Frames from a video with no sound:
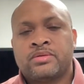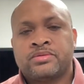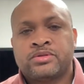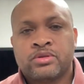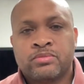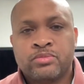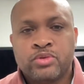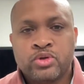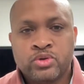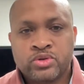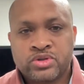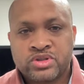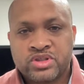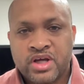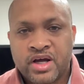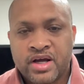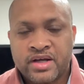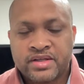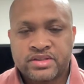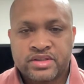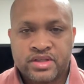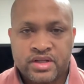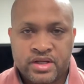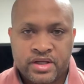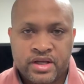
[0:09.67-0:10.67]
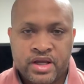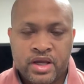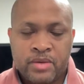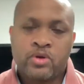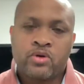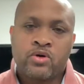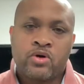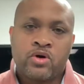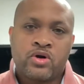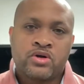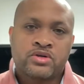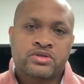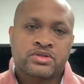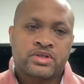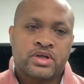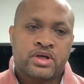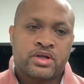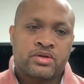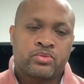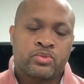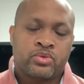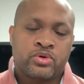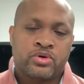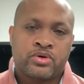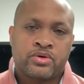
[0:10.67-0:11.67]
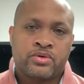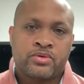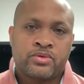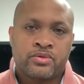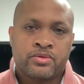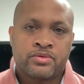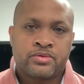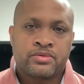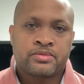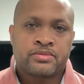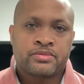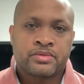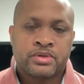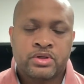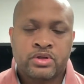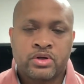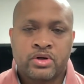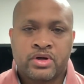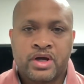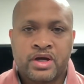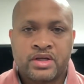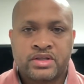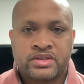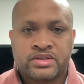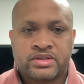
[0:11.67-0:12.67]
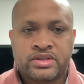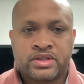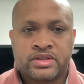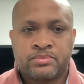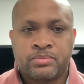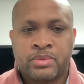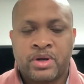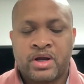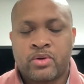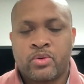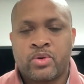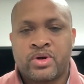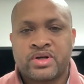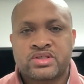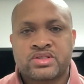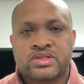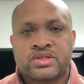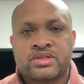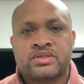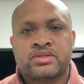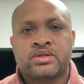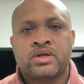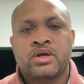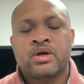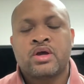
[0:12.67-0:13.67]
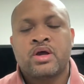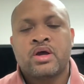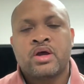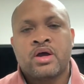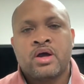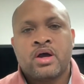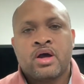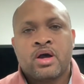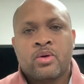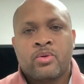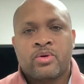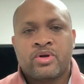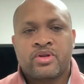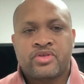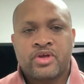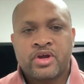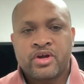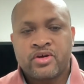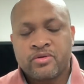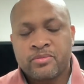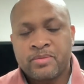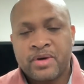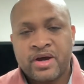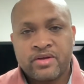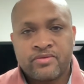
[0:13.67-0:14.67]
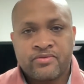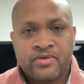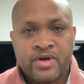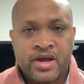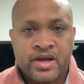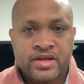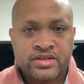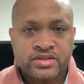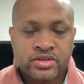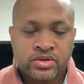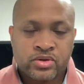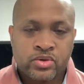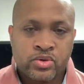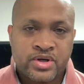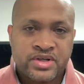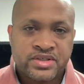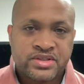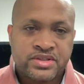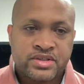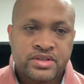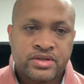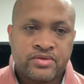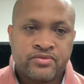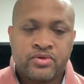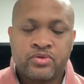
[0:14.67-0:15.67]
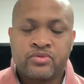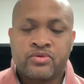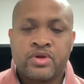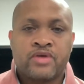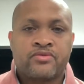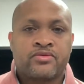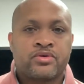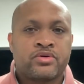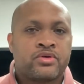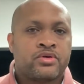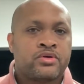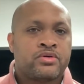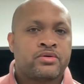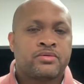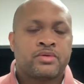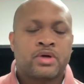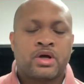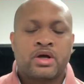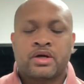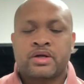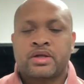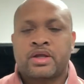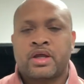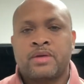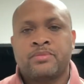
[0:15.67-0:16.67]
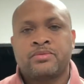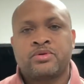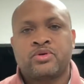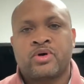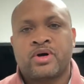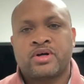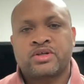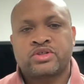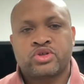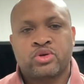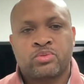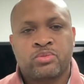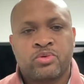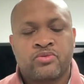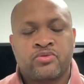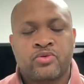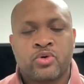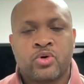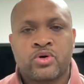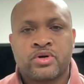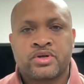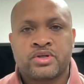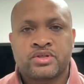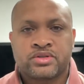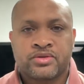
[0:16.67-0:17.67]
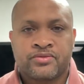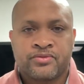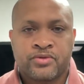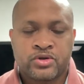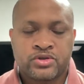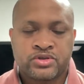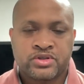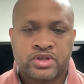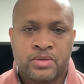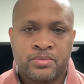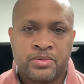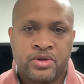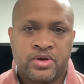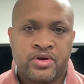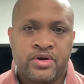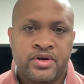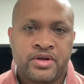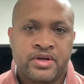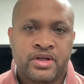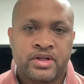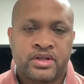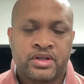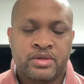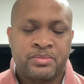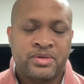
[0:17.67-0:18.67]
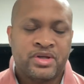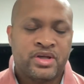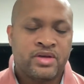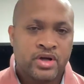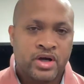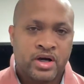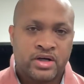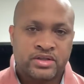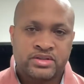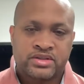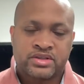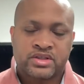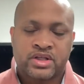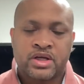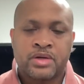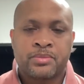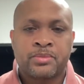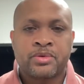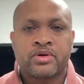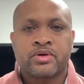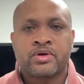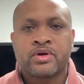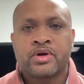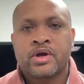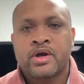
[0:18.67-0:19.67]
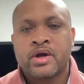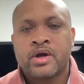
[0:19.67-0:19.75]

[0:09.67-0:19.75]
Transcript: some new stocks that I came across that were, kind of sent by question. I want to thank everybody for asking a question. If you never came to our show before and it's the first time you're hearing it, let me give you our disclaimer.